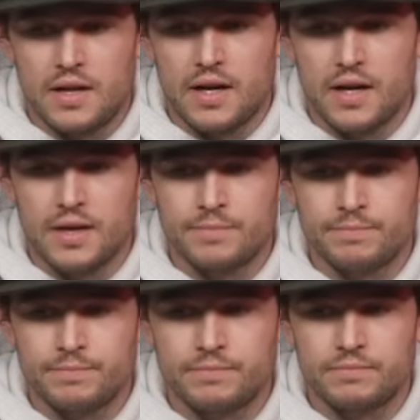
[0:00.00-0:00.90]
uh
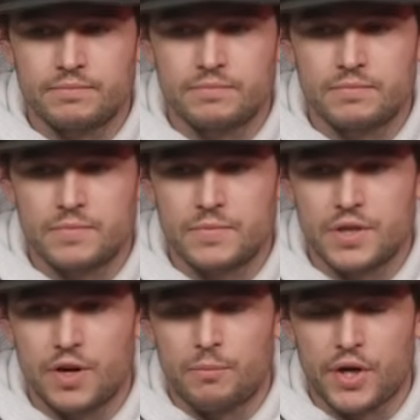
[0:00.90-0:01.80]

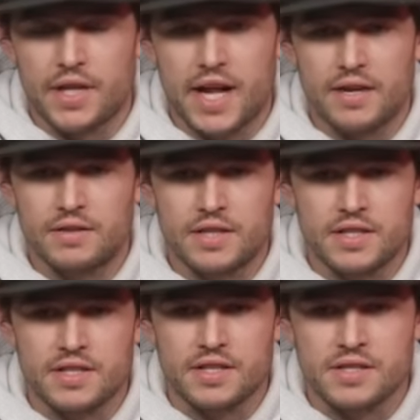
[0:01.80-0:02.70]
you know, bringing that
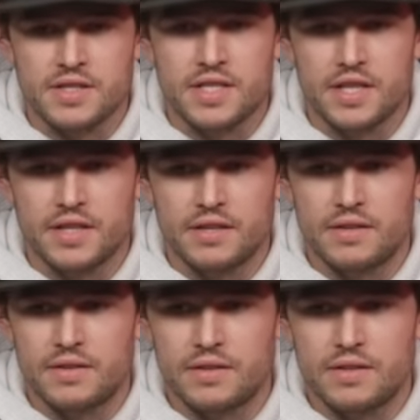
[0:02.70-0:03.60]
consistency
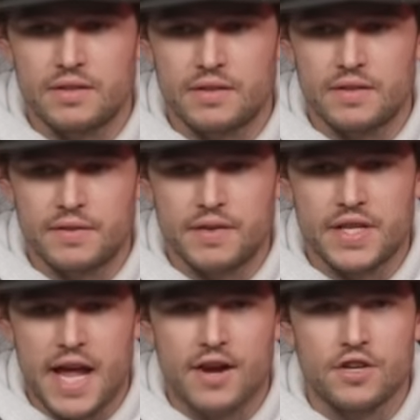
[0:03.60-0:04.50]
and
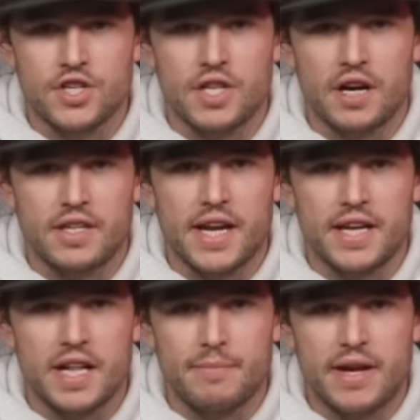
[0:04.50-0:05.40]
the energy on a day to
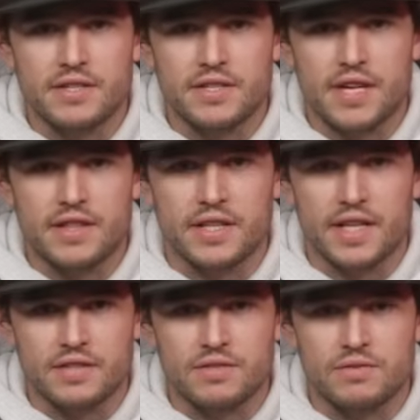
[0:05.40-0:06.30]
day basis. I think
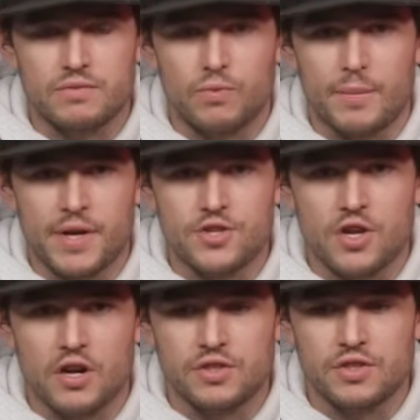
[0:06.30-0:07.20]
that's one of my
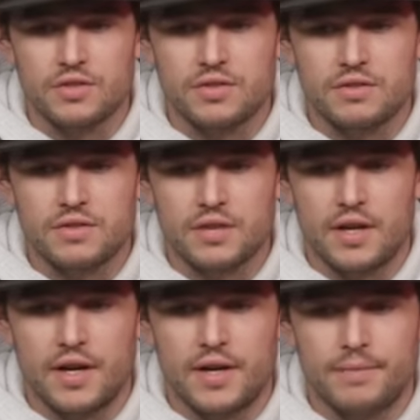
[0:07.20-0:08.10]
strong suits,
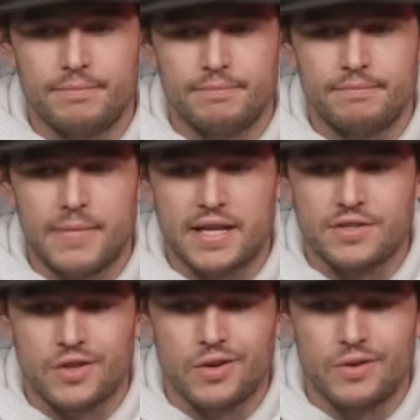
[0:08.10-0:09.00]
um, and
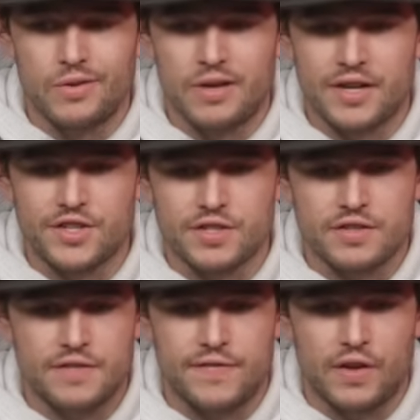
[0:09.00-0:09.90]
so I
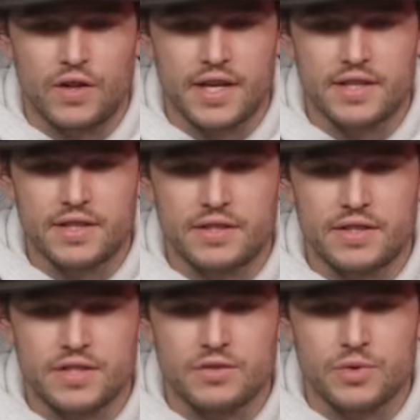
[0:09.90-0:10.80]
just felt like
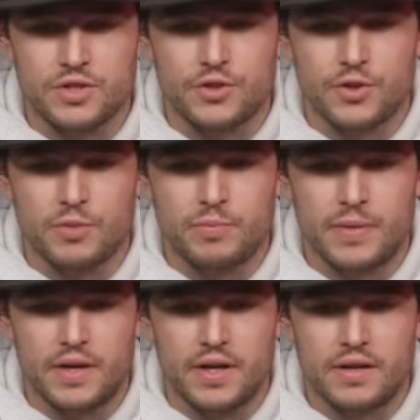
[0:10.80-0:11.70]
this was the group
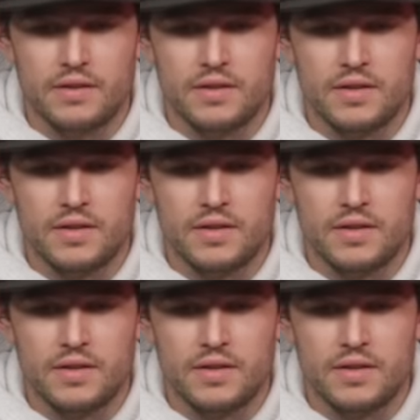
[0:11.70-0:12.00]
uh,